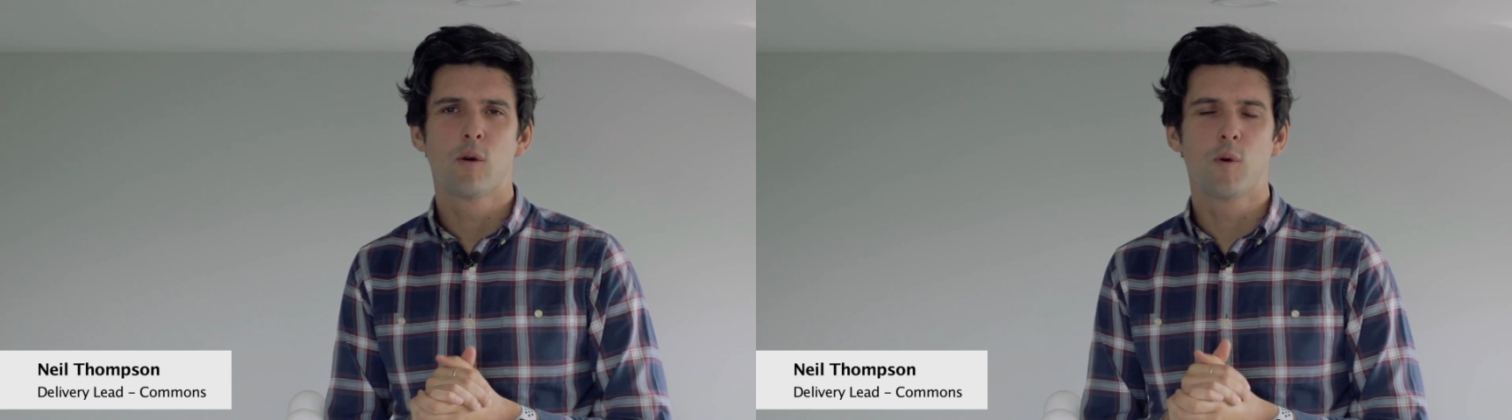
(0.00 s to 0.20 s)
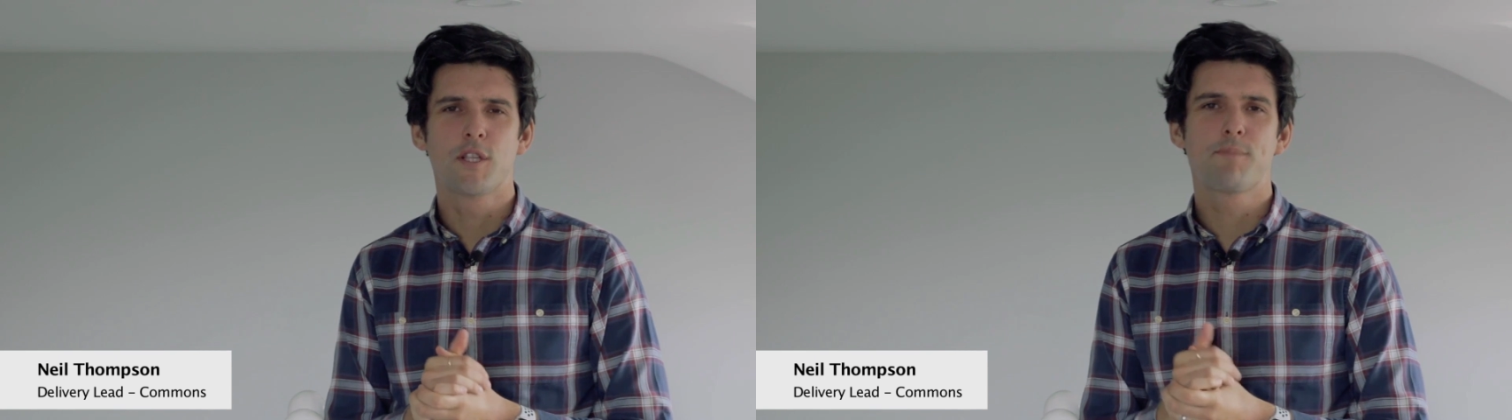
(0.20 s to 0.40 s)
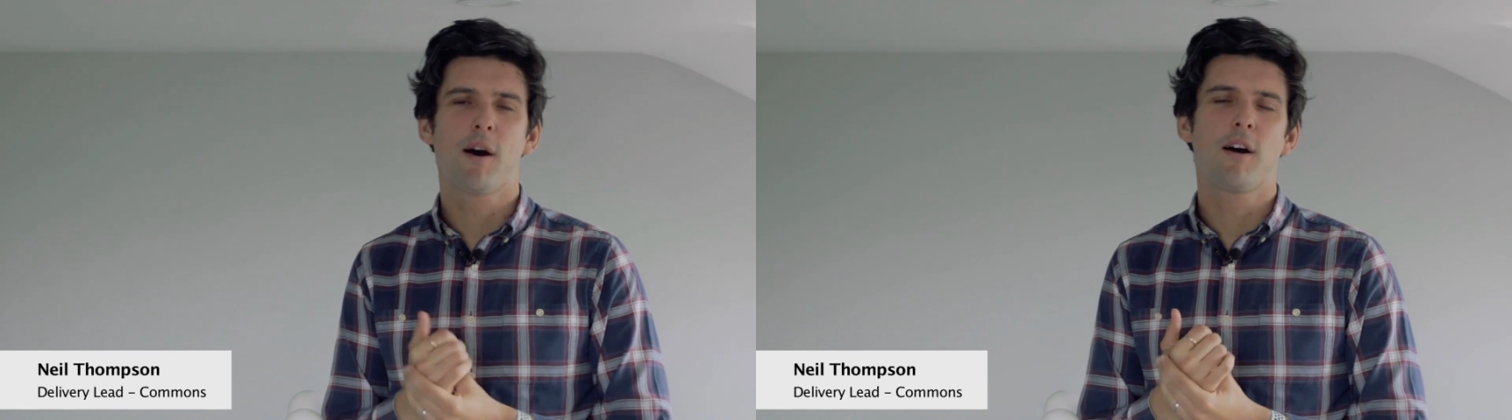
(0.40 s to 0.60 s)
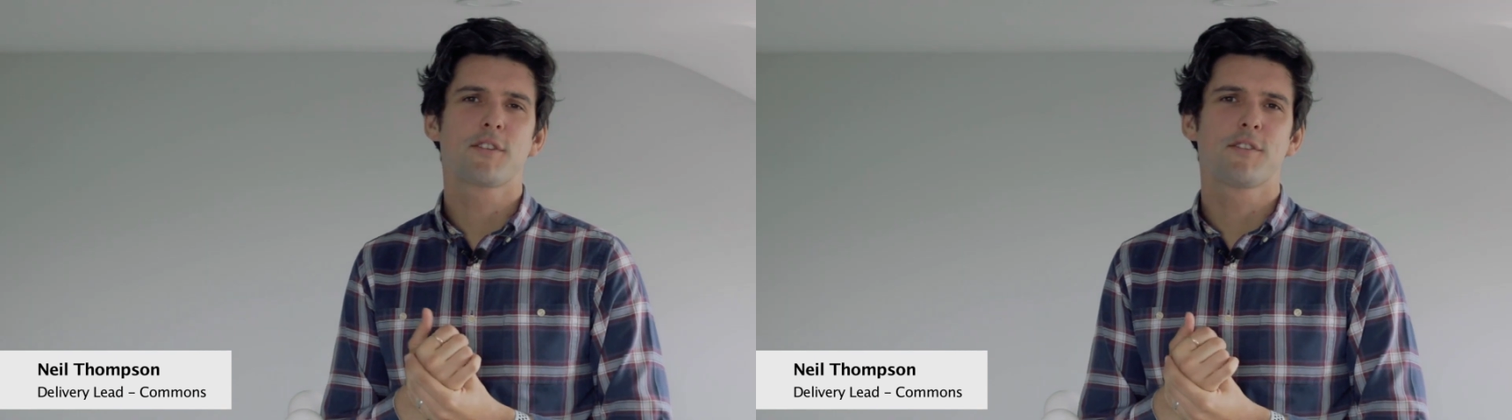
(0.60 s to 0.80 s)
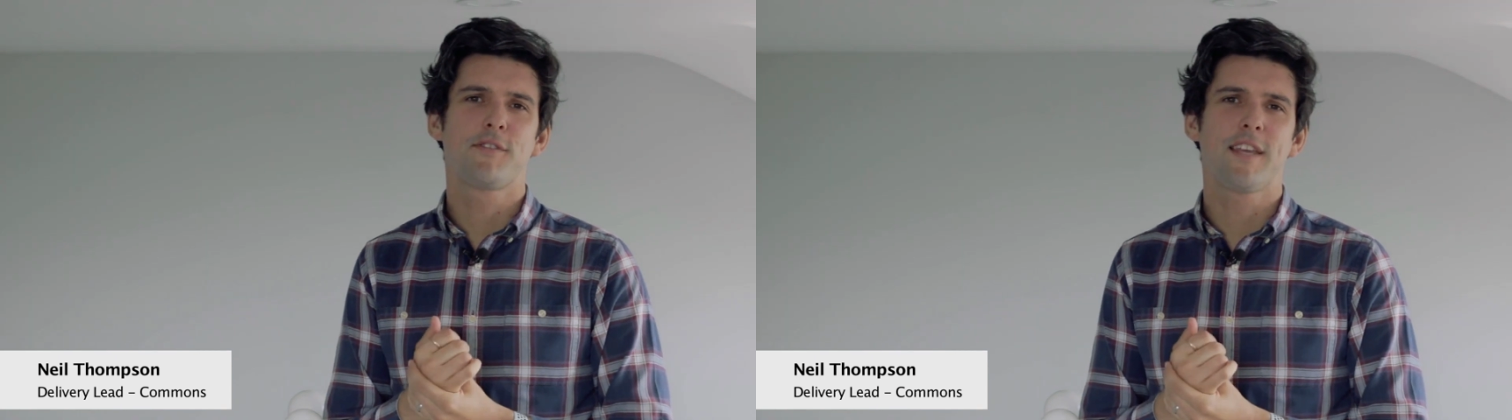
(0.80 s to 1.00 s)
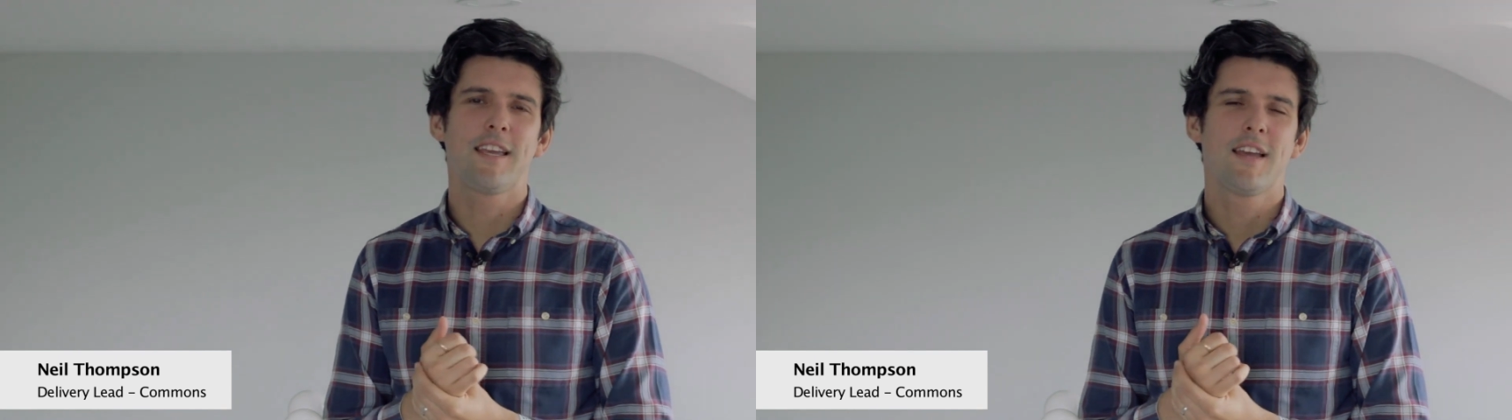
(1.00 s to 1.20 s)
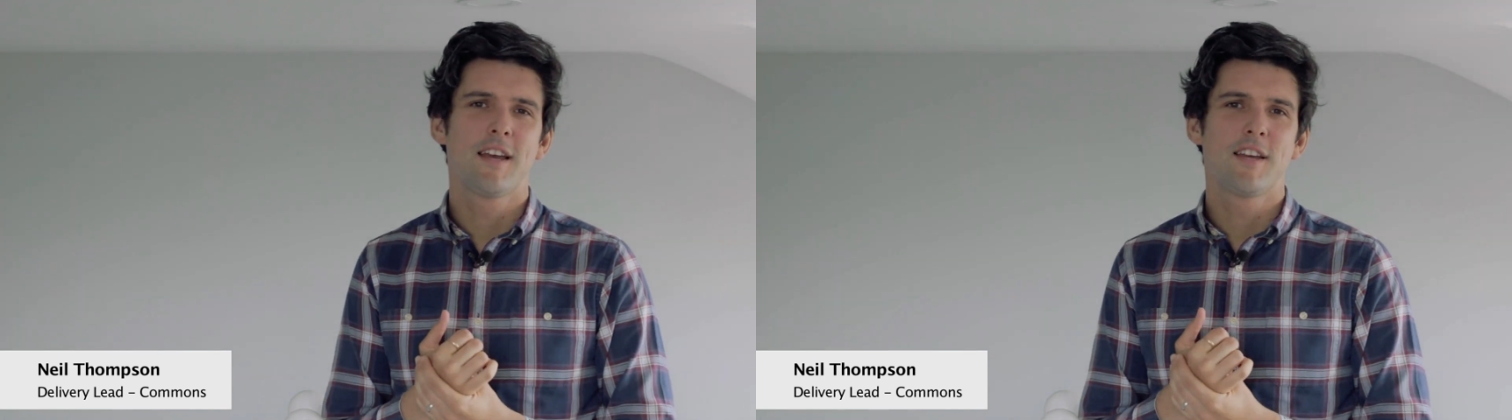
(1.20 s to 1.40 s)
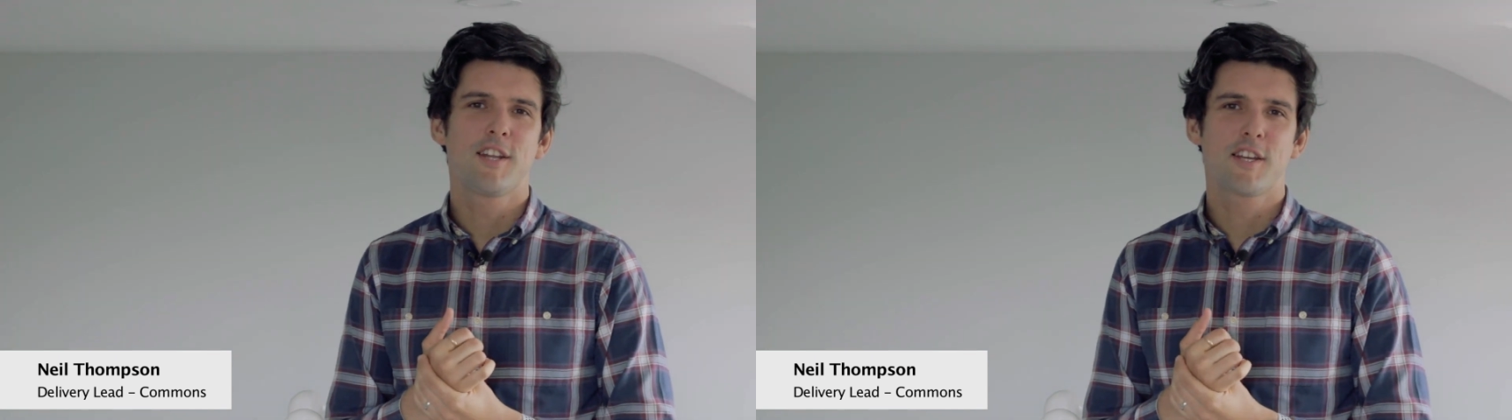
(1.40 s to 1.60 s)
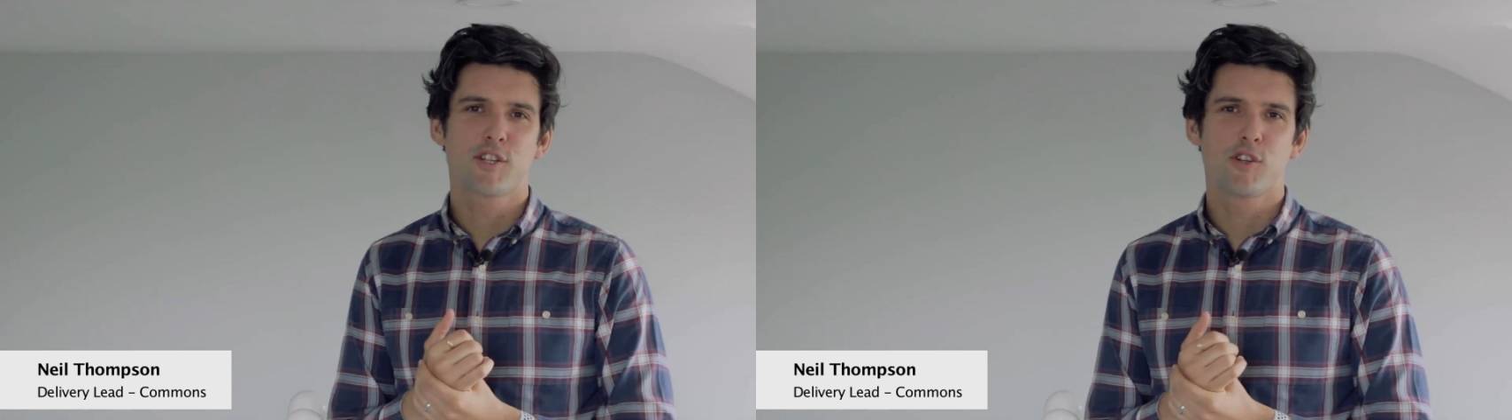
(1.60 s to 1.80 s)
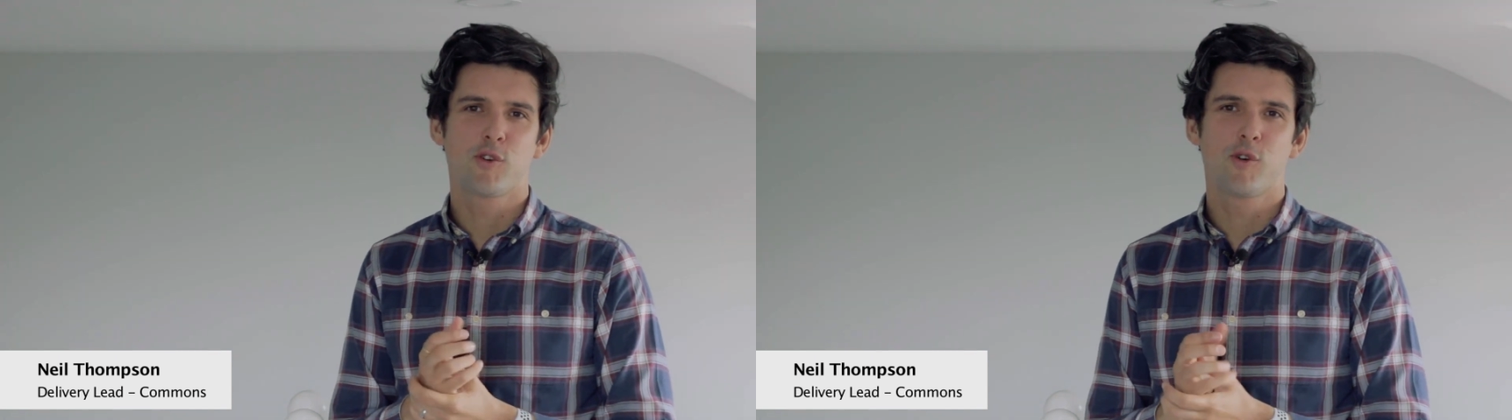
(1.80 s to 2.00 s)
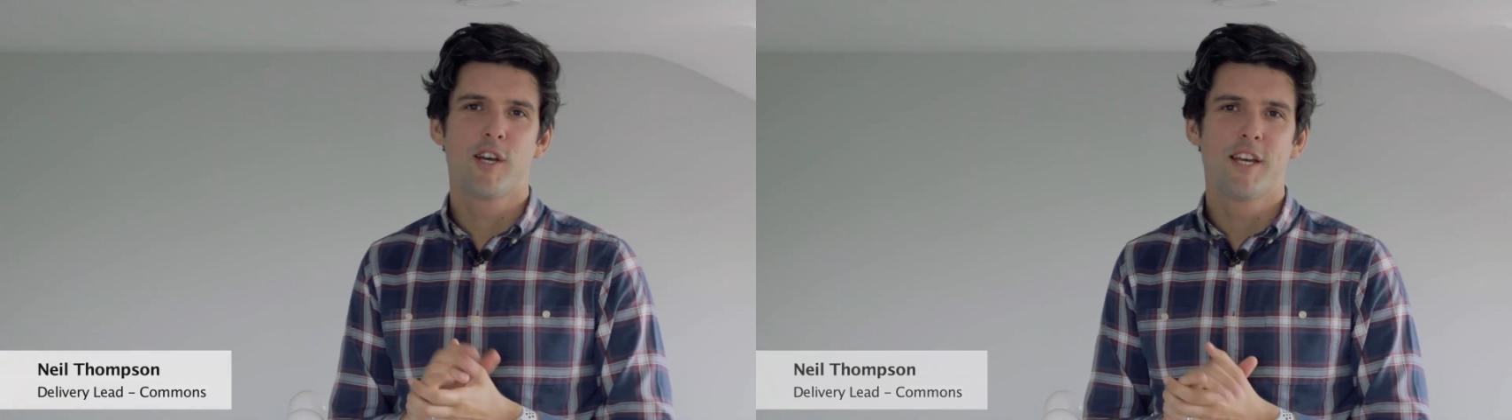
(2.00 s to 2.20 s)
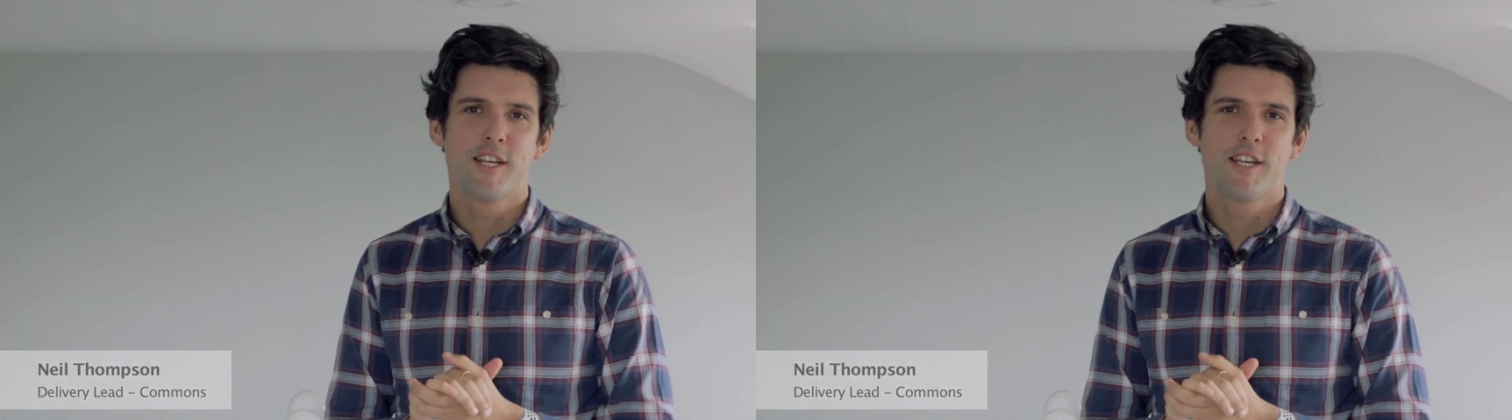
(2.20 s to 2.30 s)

which is part of the National